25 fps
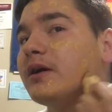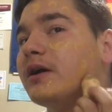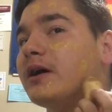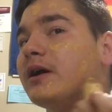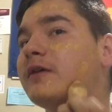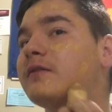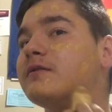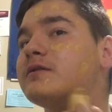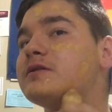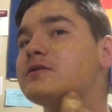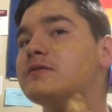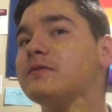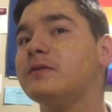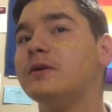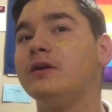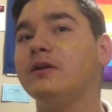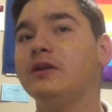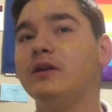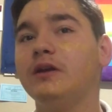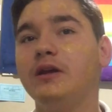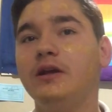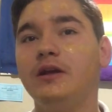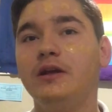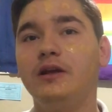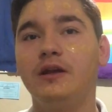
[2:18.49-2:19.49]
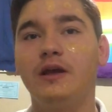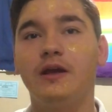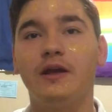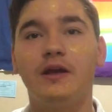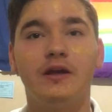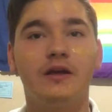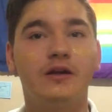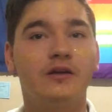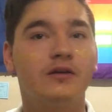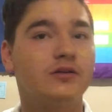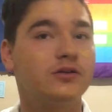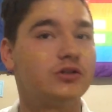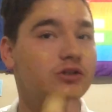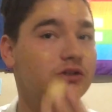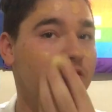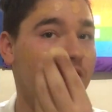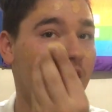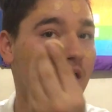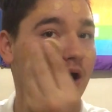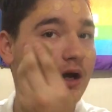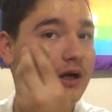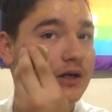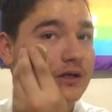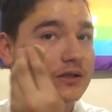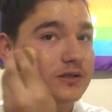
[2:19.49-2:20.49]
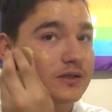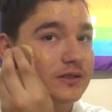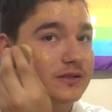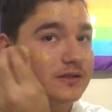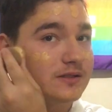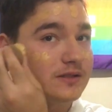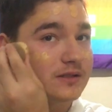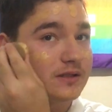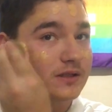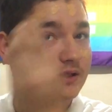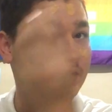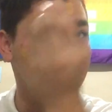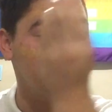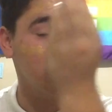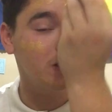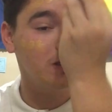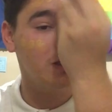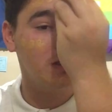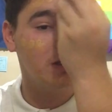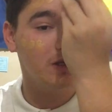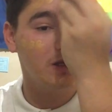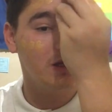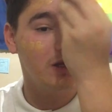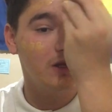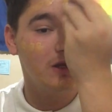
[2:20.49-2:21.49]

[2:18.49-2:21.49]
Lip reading: I was really like shocked to see